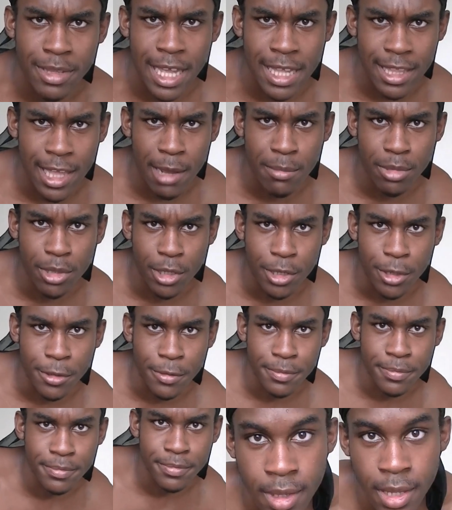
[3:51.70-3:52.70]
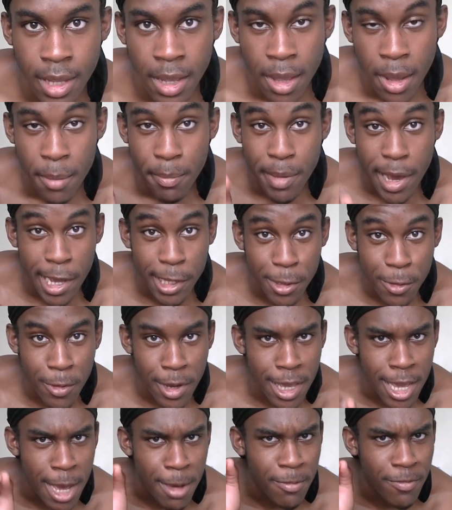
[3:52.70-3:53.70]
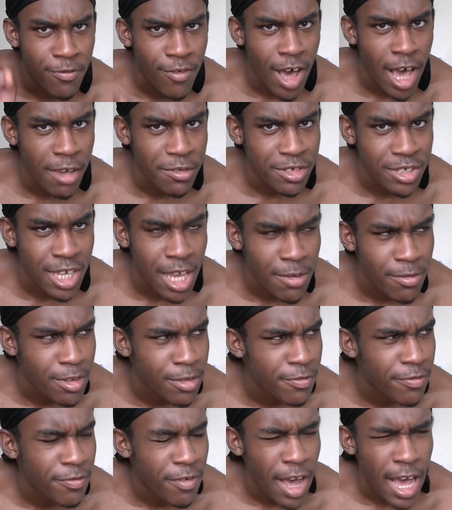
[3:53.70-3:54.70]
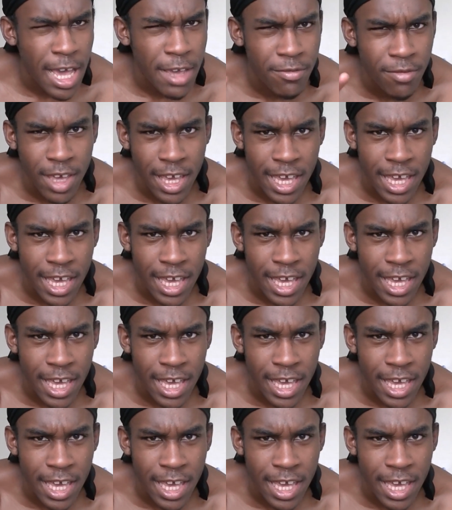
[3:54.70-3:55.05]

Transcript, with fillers: that down below. By the way, I'm 5'7", 5'8".